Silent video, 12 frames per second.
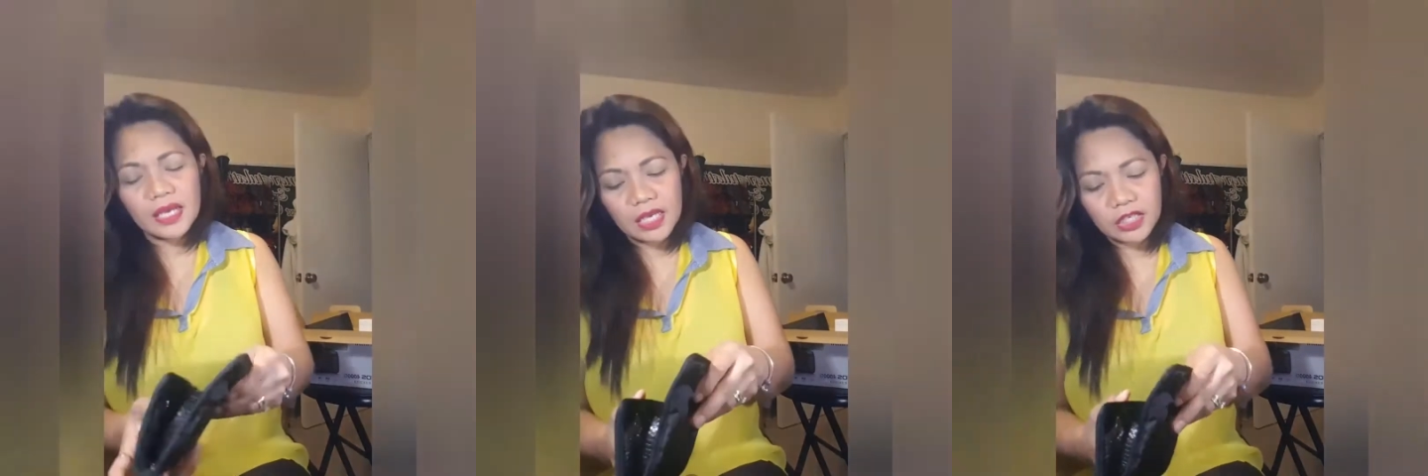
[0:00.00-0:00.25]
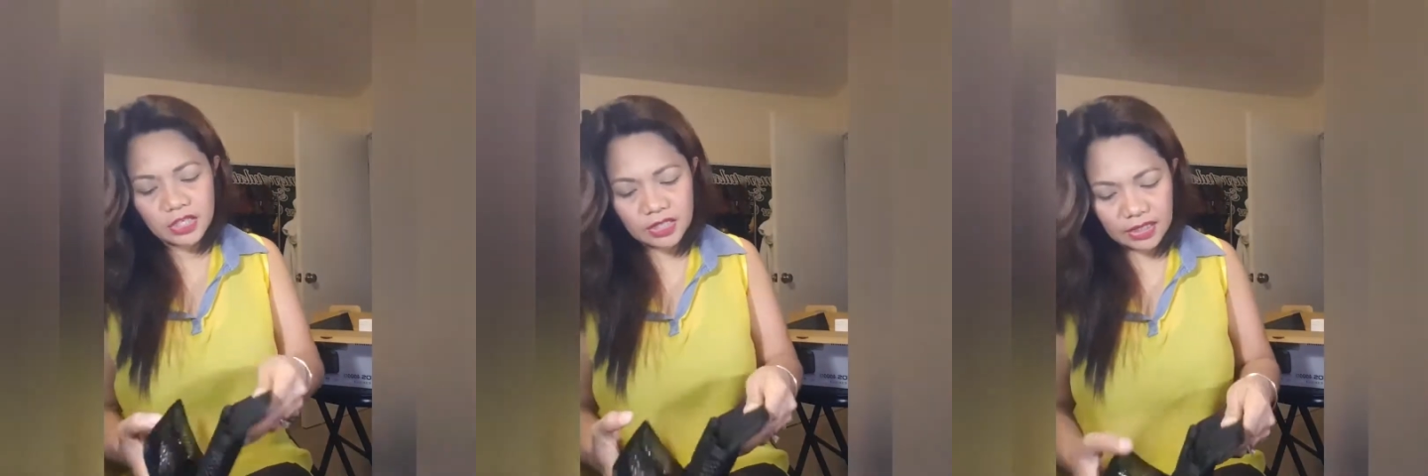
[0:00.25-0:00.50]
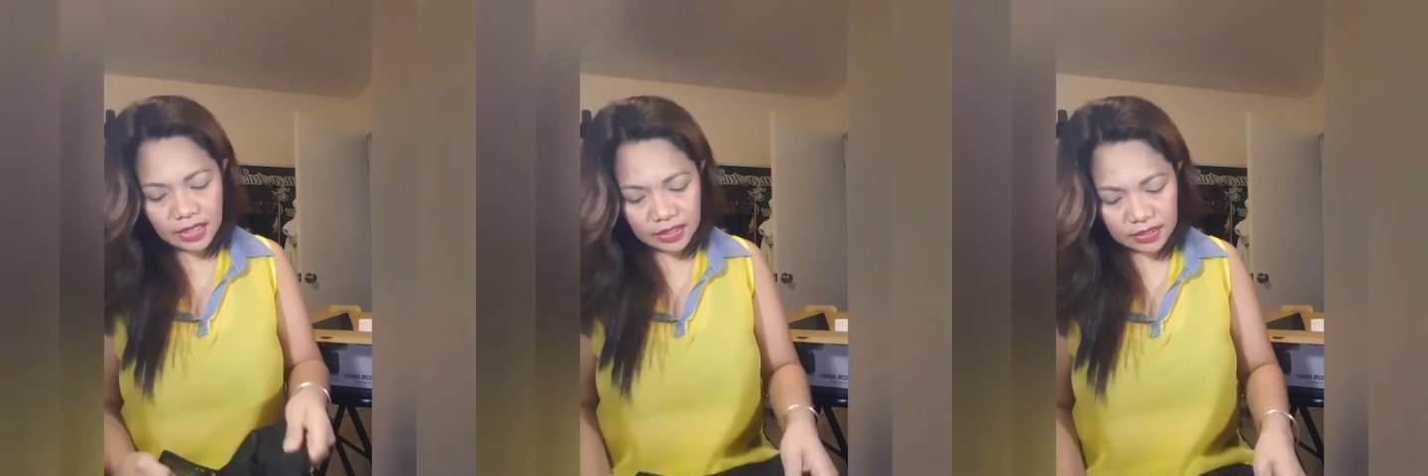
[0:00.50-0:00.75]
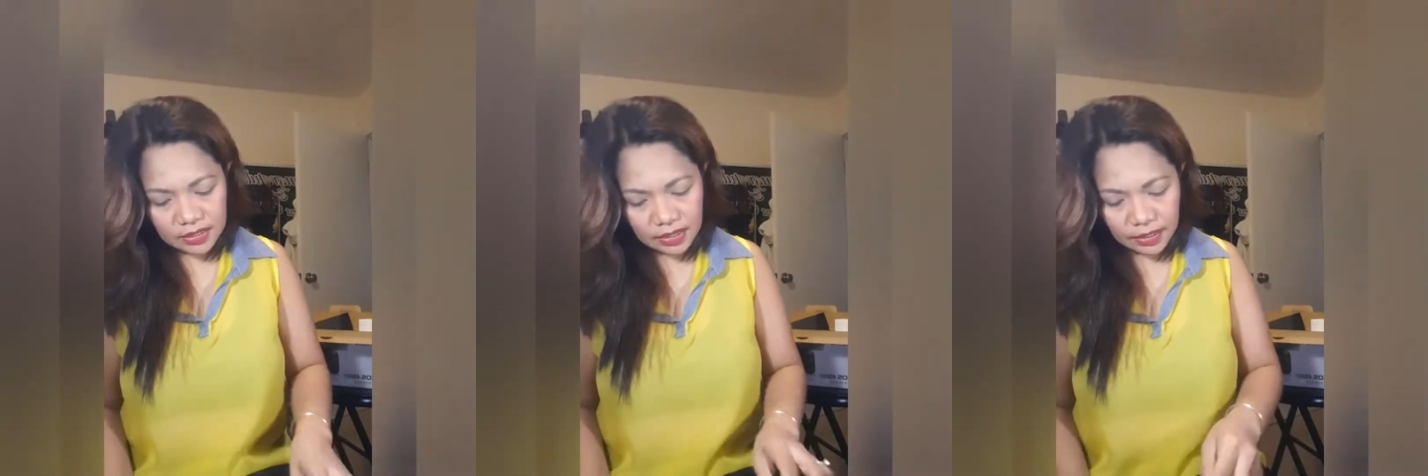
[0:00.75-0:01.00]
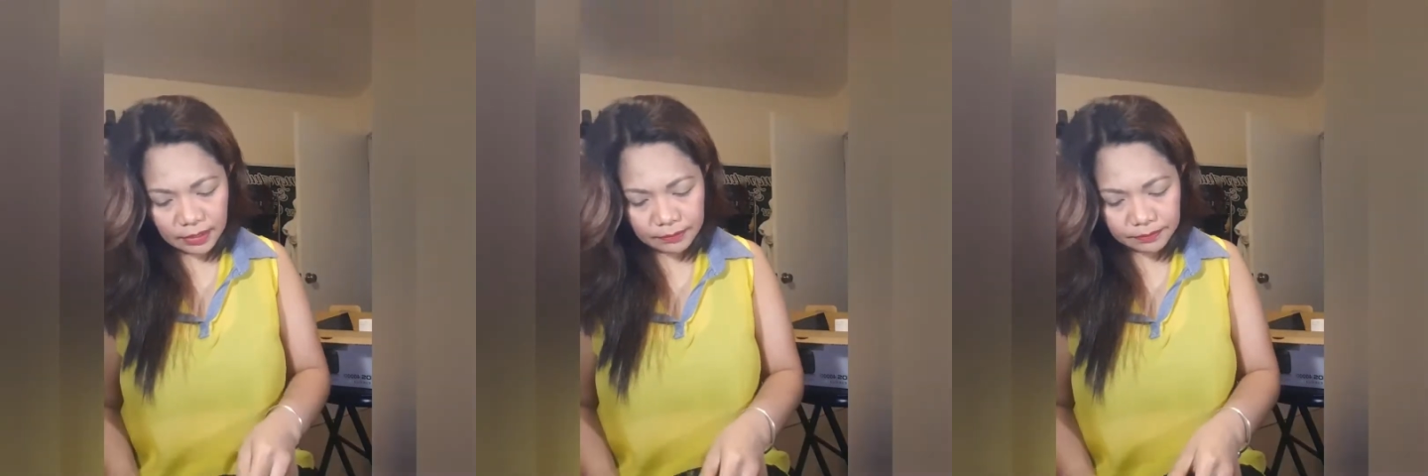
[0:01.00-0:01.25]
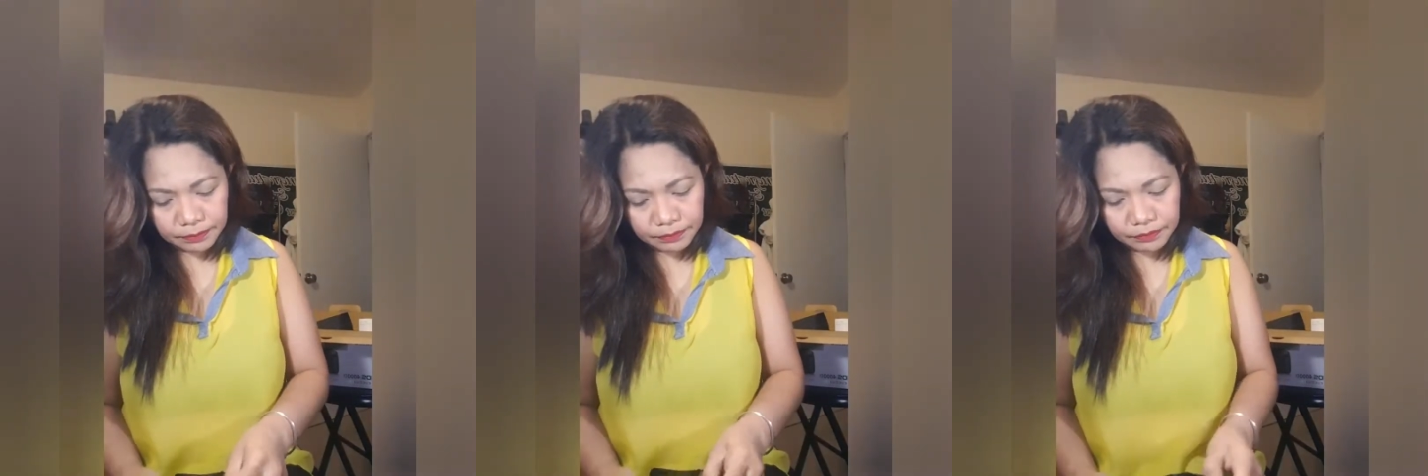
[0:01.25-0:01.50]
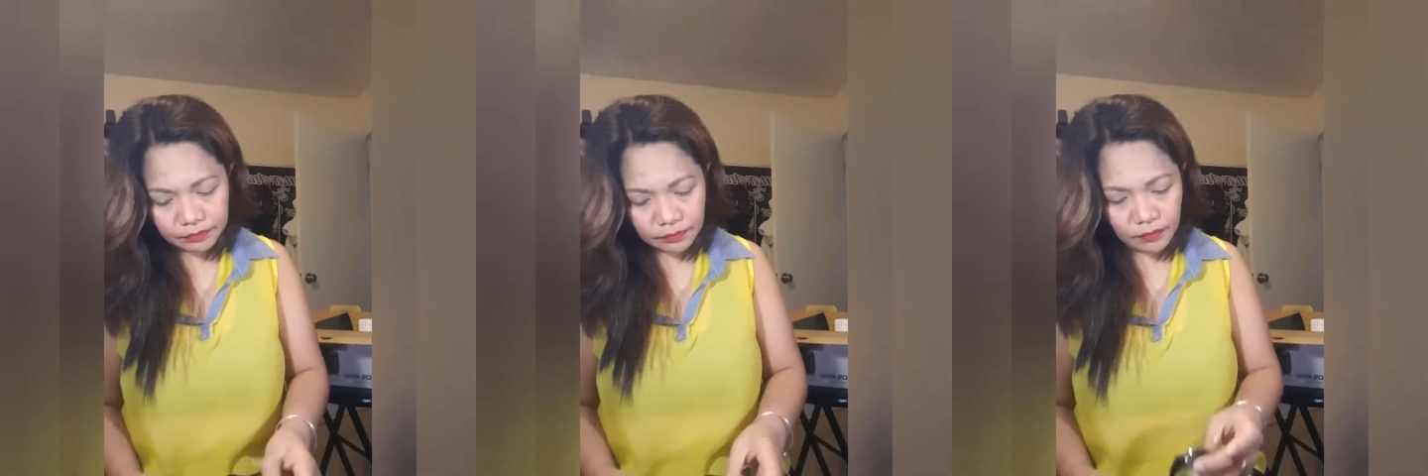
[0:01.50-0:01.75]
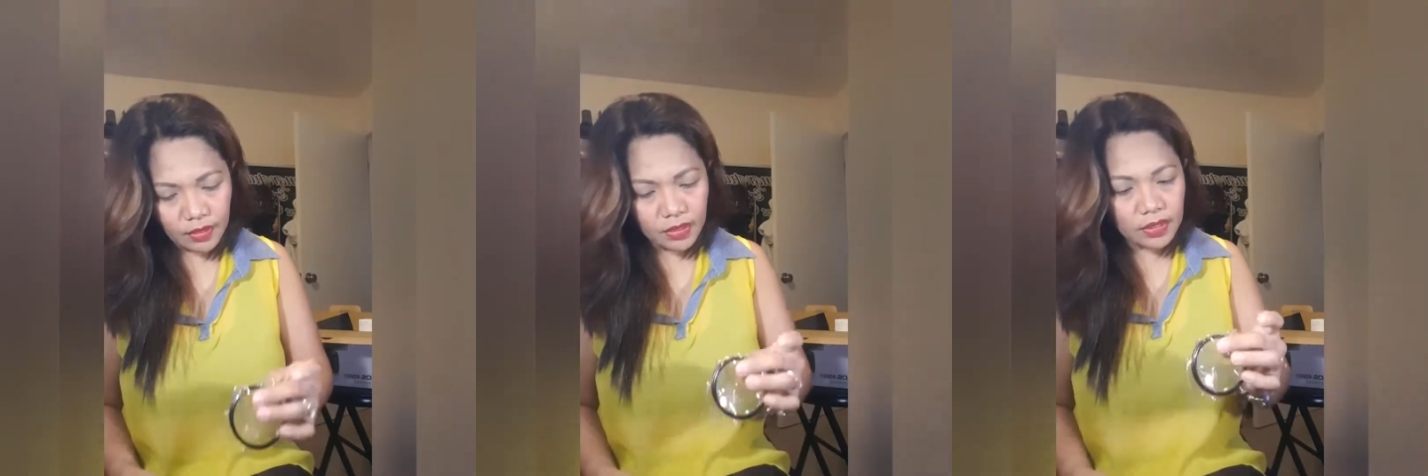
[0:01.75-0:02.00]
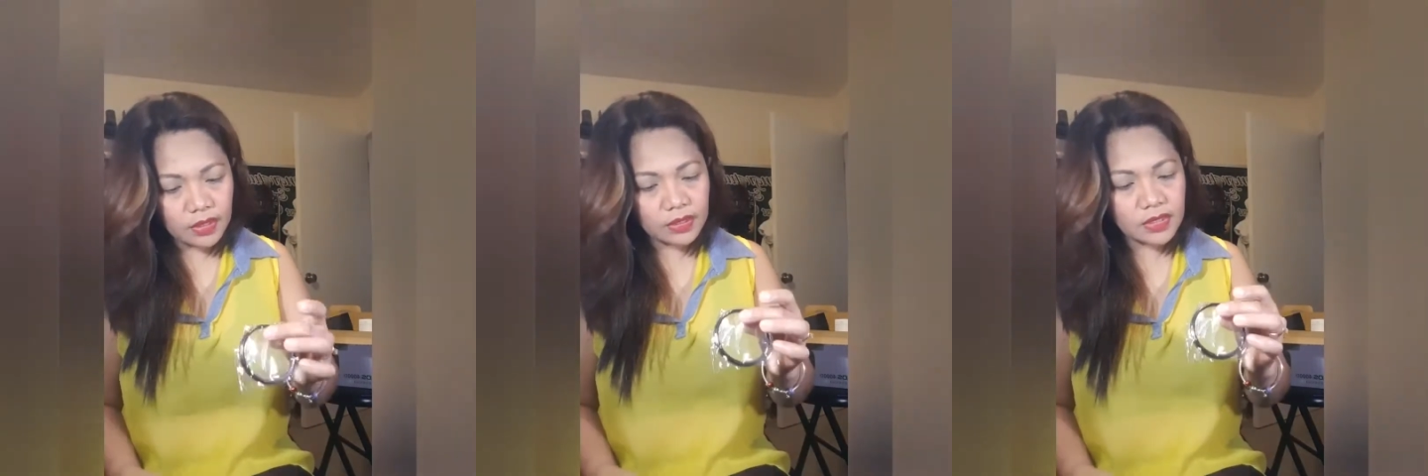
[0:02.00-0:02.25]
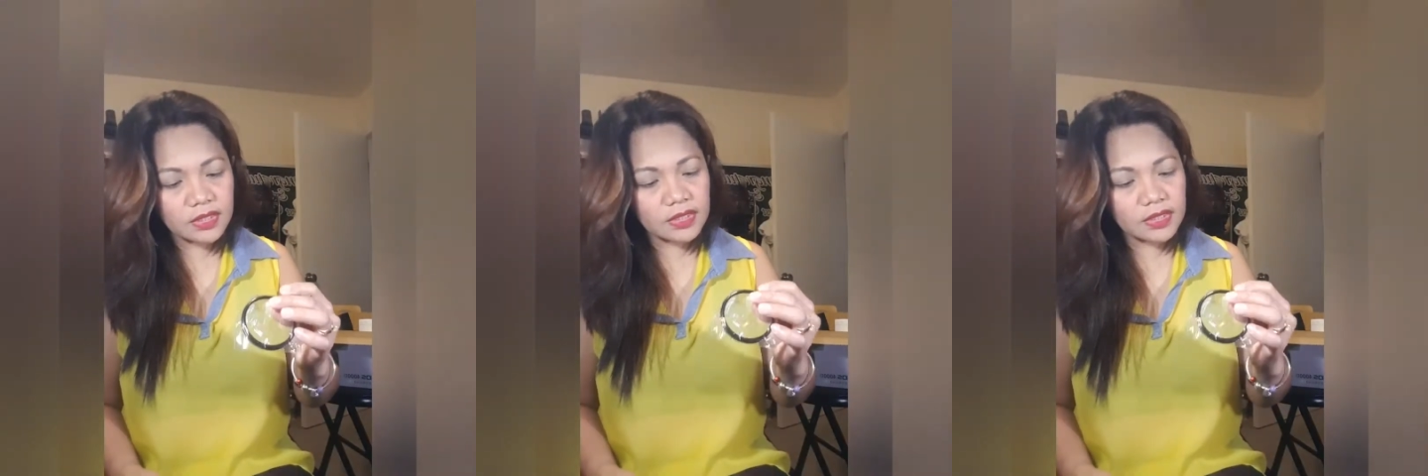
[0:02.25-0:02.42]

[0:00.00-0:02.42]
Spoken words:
it's just like this